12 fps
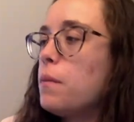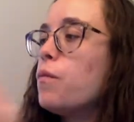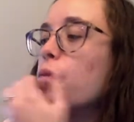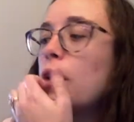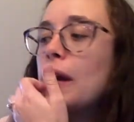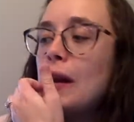
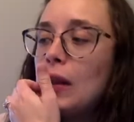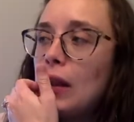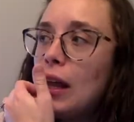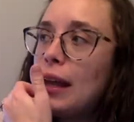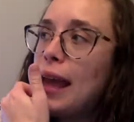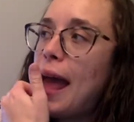We're going to
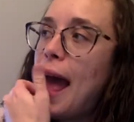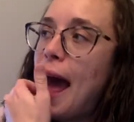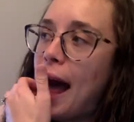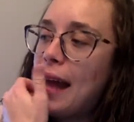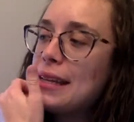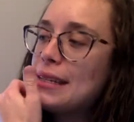look
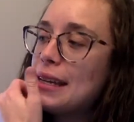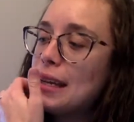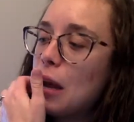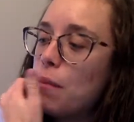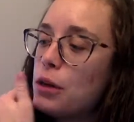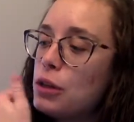at
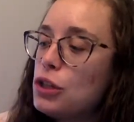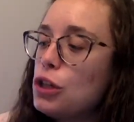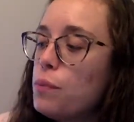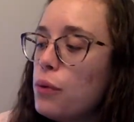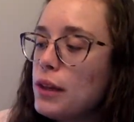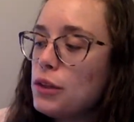number
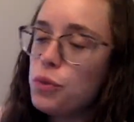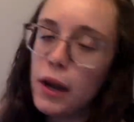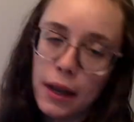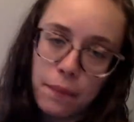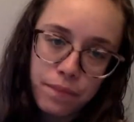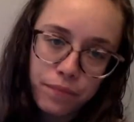2.20,